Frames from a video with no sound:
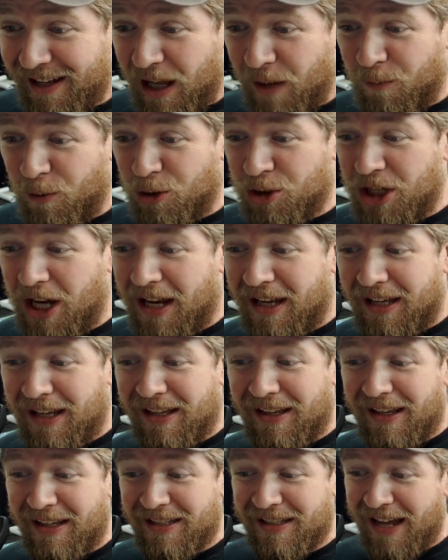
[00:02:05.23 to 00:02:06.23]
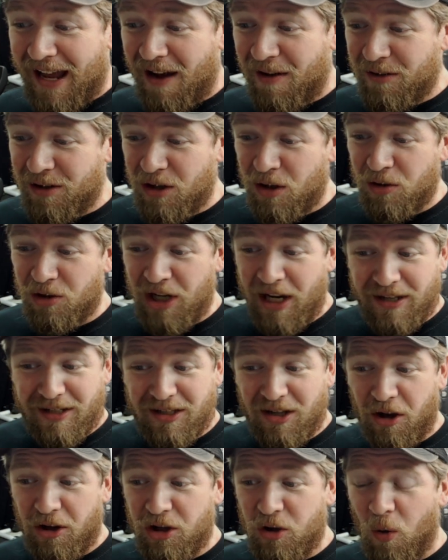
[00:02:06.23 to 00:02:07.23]
If you're checking this out, you,
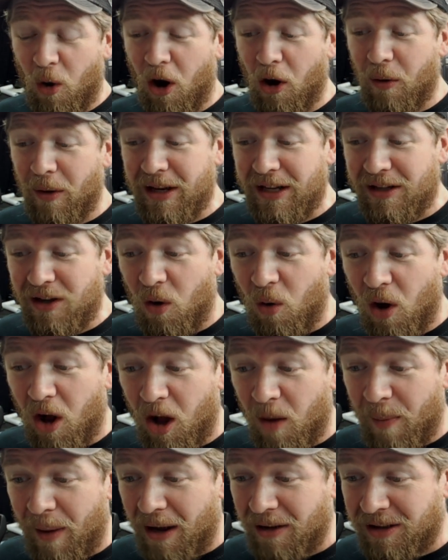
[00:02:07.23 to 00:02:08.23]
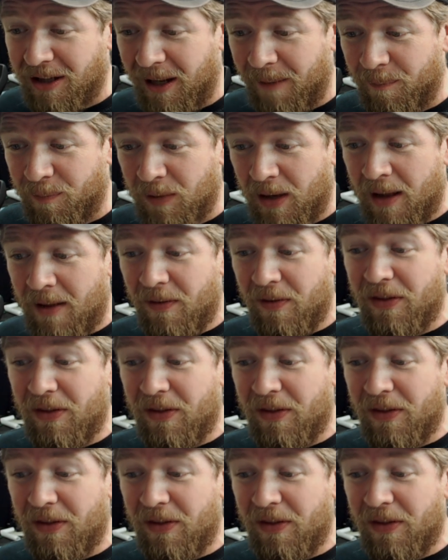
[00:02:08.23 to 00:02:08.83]
chances are you already know all about them.